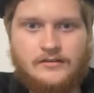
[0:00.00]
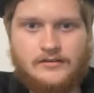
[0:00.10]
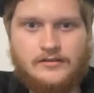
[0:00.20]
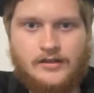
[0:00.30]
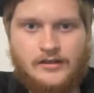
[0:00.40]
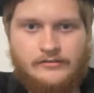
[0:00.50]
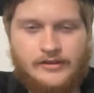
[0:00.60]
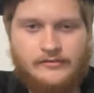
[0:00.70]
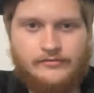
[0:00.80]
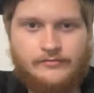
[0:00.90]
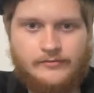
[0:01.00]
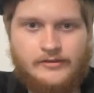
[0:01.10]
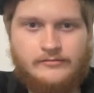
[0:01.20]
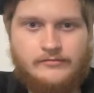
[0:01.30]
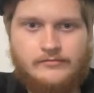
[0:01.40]
If
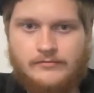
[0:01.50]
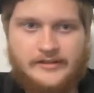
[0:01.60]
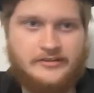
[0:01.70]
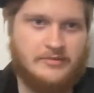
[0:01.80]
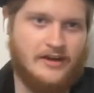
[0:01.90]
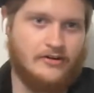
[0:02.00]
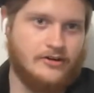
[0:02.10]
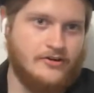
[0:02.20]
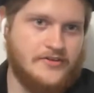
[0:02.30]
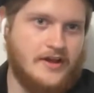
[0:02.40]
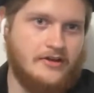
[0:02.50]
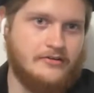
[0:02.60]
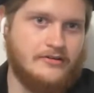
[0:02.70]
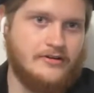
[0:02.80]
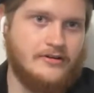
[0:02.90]
like the power goes out
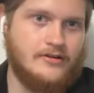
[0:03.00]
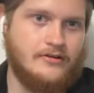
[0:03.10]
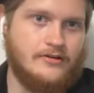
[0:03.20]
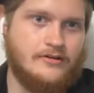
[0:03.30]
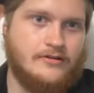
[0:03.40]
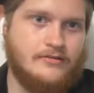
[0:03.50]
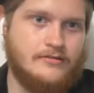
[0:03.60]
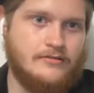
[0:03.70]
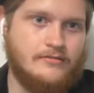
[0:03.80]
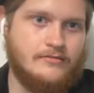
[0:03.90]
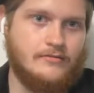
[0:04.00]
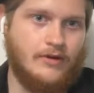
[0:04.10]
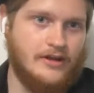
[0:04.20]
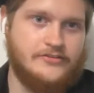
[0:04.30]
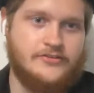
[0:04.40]

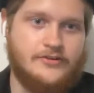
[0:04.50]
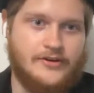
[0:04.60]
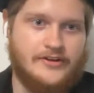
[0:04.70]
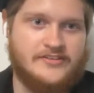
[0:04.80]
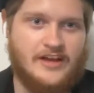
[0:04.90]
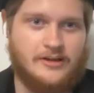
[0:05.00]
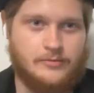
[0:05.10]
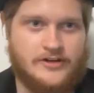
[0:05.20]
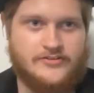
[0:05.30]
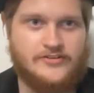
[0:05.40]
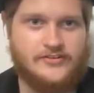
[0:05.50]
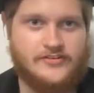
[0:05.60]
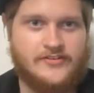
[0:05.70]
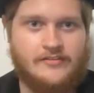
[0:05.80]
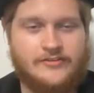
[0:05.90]
while it's doing its calibrations and
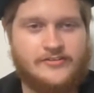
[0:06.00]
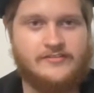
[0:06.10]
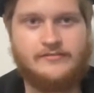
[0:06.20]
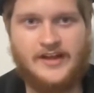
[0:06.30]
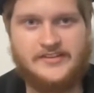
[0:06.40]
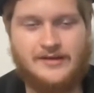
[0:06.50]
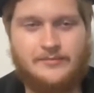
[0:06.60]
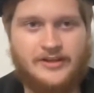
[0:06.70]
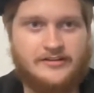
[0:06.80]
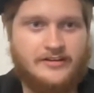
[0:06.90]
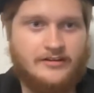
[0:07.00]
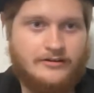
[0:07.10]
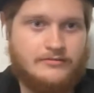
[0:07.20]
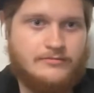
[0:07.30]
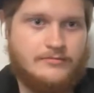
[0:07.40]
stuff, it's not that big a
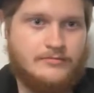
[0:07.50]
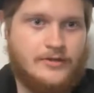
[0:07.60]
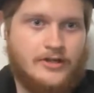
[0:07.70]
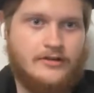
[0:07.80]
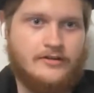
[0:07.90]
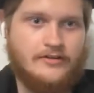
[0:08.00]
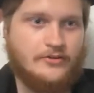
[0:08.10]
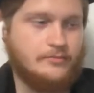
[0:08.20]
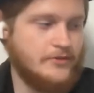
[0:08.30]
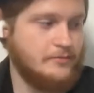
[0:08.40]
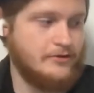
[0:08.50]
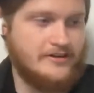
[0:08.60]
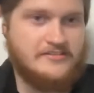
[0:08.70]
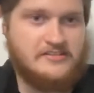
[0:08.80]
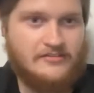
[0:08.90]
deal because the print
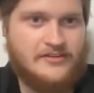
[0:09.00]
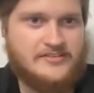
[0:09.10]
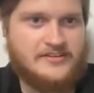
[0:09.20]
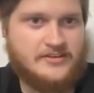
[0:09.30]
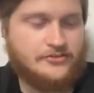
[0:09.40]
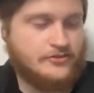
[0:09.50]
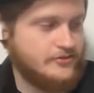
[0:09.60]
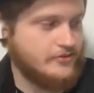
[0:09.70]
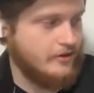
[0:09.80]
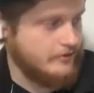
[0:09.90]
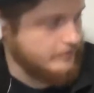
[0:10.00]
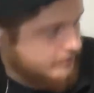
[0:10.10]
itself hasn't actually started.